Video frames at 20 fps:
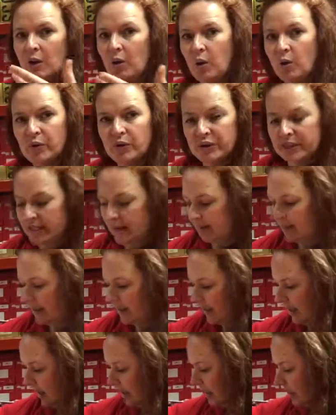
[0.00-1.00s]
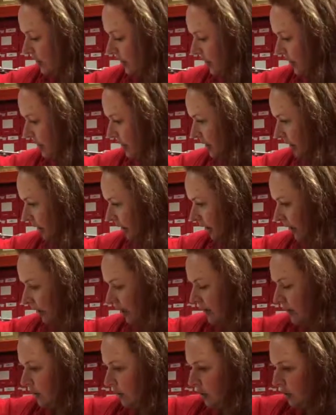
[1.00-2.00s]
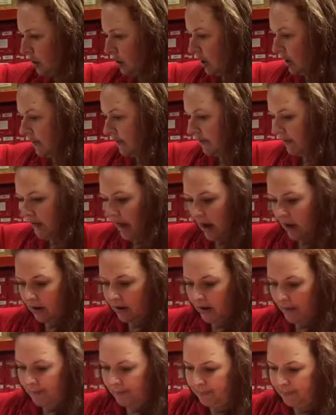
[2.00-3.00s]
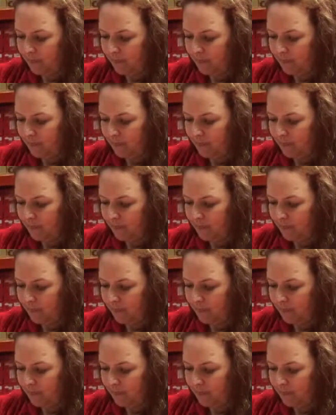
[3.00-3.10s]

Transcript: all the steps that they need to do to achieve the outcome.